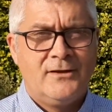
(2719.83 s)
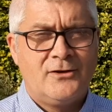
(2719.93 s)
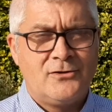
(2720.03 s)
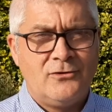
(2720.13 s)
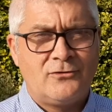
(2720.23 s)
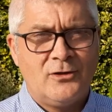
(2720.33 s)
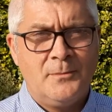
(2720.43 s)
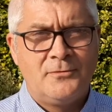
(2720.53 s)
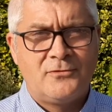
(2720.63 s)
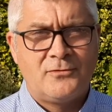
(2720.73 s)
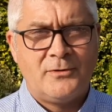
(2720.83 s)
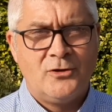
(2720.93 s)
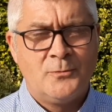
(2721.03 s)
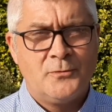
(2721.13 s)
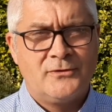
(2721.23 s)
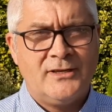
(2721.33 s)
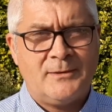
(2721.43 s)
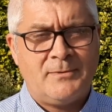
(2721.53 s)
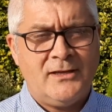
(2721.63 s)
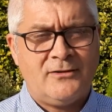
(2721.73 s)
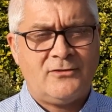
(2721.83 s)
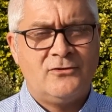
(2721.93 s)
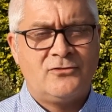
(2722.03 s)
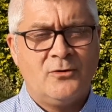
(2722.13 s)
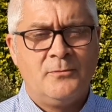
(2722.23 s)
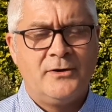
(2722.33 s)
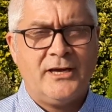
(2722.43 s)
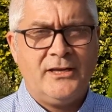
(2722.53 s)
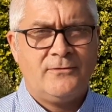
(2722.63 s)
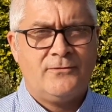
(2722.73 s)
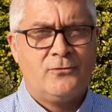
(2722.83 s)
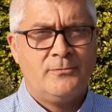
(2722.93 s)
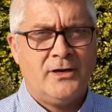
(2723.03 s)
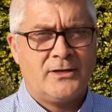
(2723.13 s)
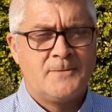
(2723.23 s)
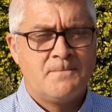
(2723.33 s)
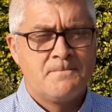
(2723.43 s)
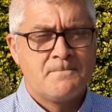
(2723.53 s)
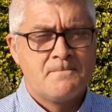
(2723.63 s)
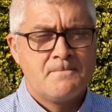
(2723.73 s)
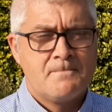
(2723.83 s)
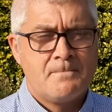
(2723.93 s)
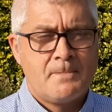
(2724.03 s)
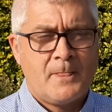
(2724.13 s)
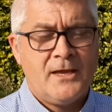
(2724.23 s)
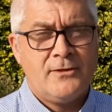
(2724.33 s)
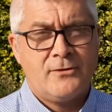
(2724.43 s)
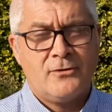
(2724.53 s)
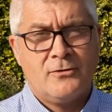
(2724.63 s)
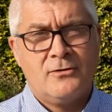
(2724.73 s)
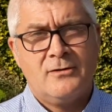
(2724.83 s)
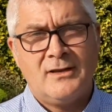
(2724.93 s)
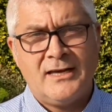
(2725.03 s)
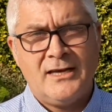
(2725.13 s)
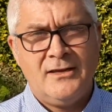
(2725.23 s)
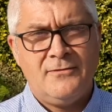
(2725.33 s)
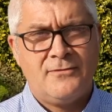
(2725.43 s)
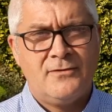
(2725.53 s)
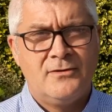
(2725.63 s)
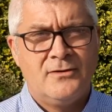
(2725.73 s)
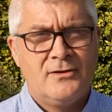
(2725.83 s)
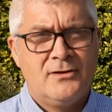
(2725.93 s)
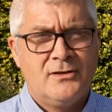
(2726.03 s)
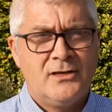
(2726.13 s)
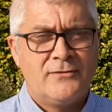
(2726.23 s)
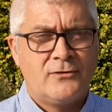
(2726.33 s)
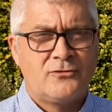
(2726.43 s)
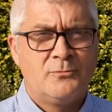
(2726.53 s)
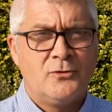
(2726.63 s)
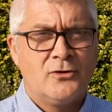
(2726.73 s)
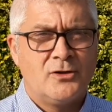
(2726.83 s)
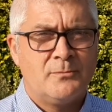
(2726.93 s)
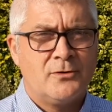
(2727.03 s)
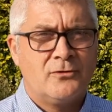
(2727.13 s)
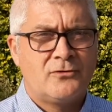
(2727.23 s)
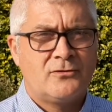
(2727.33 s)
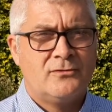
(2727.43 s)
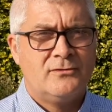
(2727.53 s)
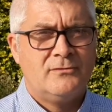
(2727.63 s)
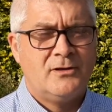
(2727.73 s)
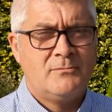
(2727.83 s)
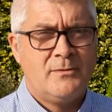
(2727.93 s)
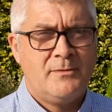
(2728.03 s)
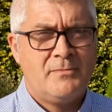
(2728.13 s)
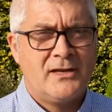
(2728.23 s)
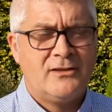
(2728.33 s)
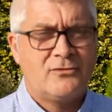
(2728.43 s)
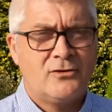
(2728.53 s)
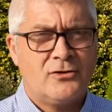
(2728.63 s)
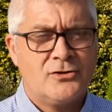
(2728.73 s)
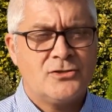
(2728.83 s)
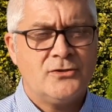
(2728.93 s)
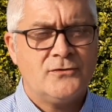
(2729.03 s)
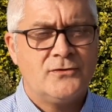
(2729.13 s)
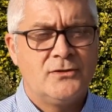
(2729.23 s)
Good News Clubs, we hope, will take place in some kind of format, either live, if there's small numbers and maybe buildings are large enough,